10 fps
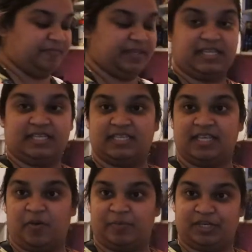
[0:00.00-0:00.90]
And this is
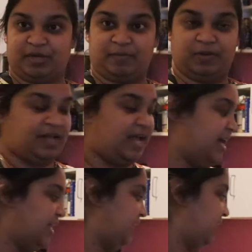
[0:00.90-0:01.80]
how much I'm going to
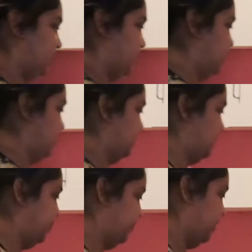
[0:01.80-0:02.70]
add
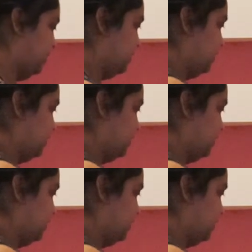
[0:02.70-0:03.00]
into the pot.